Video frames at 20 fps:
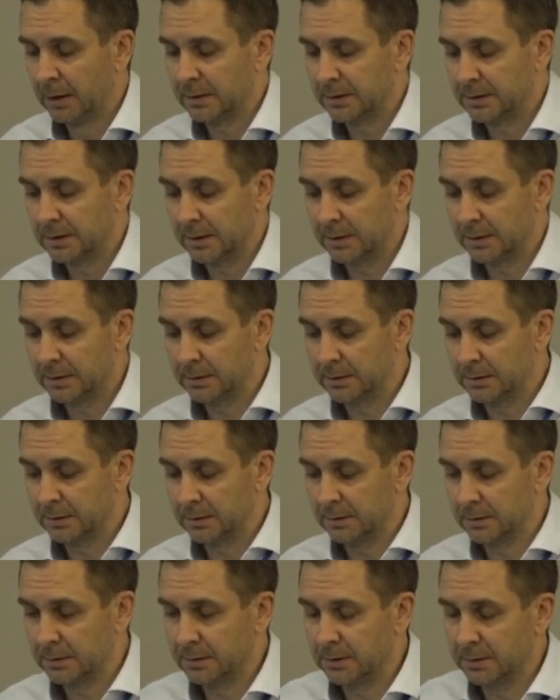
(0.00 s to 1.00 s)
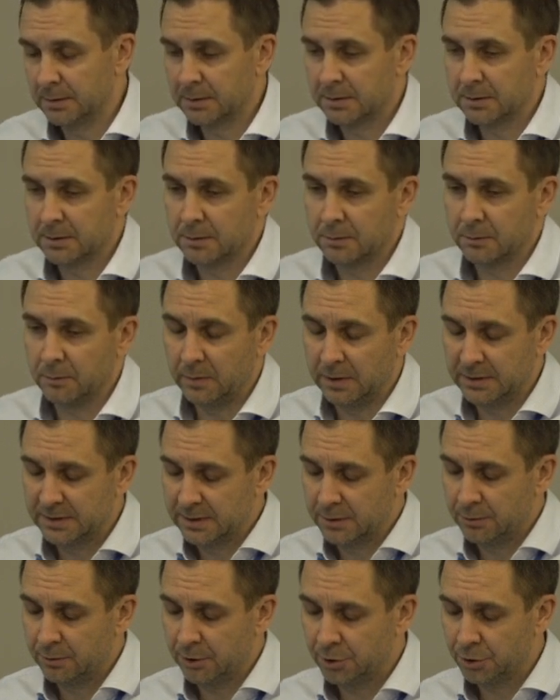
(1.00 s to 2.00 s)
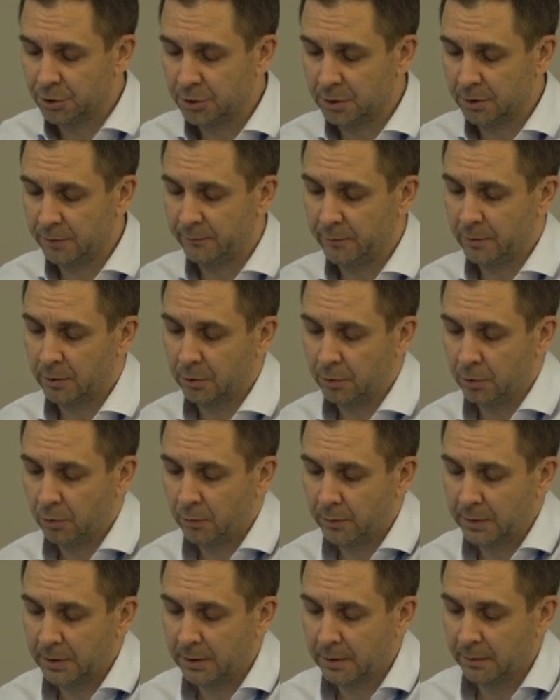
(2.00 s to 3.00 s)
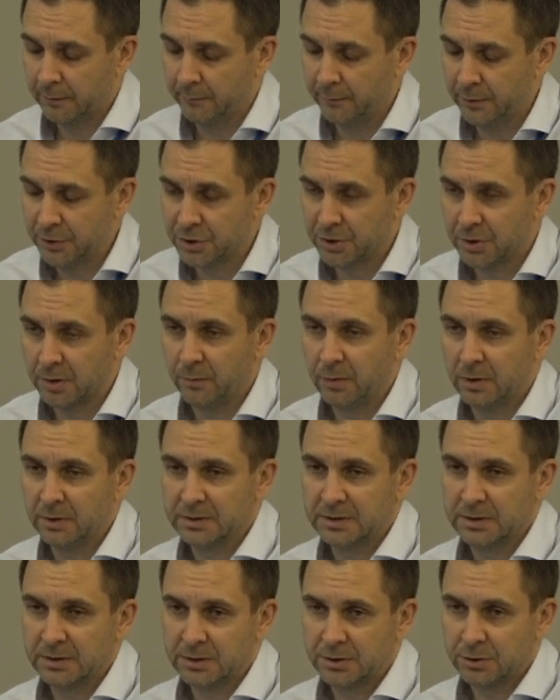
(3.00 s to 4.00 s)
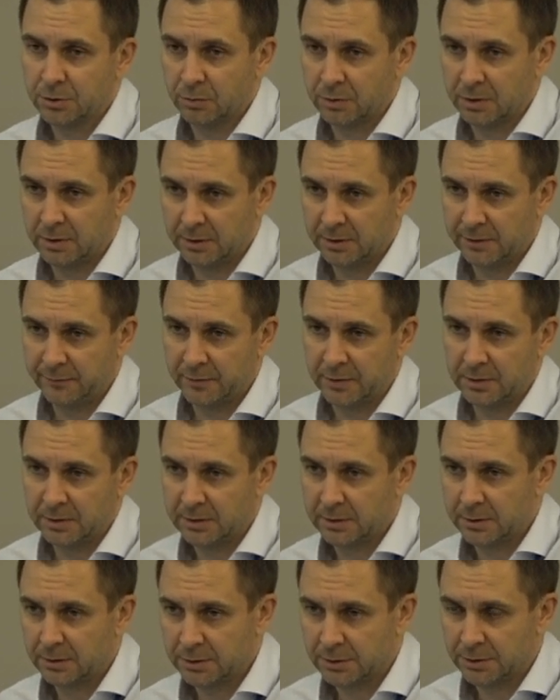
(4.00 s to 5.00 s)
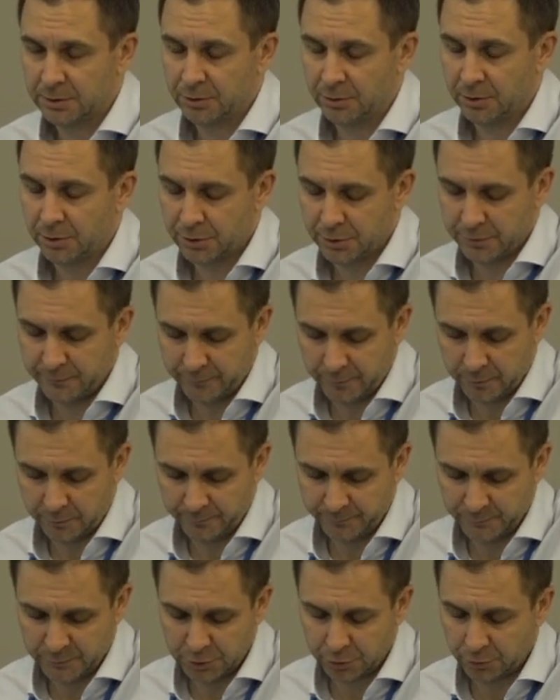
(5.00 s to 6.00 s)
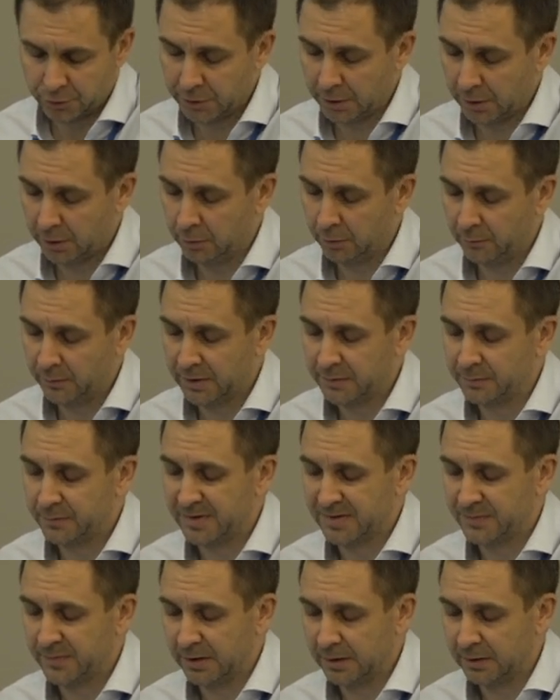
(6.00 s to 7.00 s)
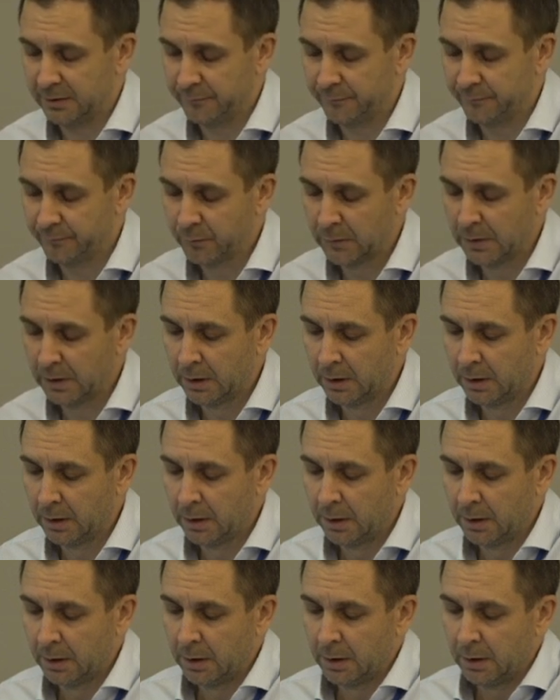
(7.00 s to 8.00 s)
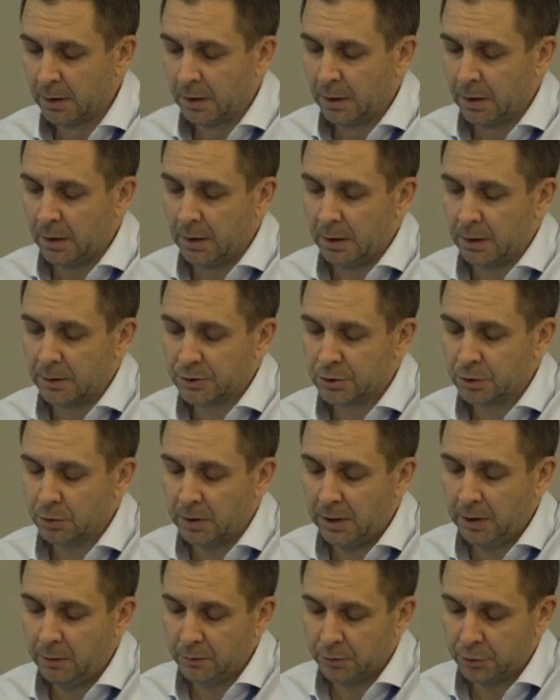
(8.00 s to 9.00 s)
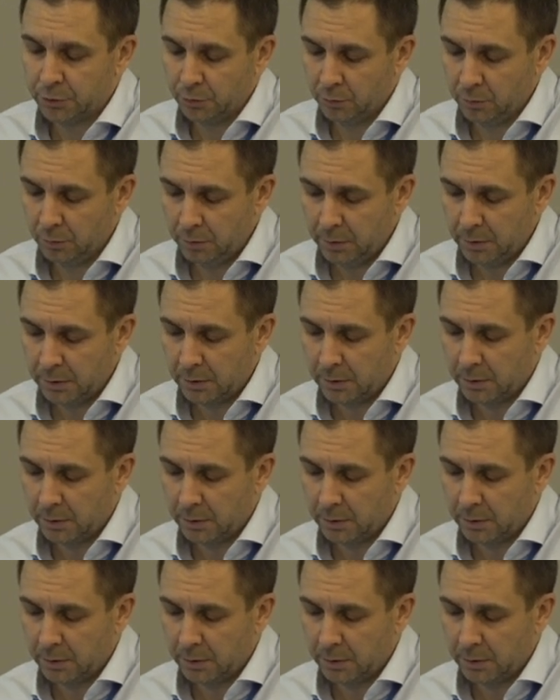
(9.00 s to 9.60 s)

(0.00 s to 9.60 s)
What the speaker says: then that's one situation. If you are growing vegetables, that's totally different situation from socioeconomic perspective. So our tool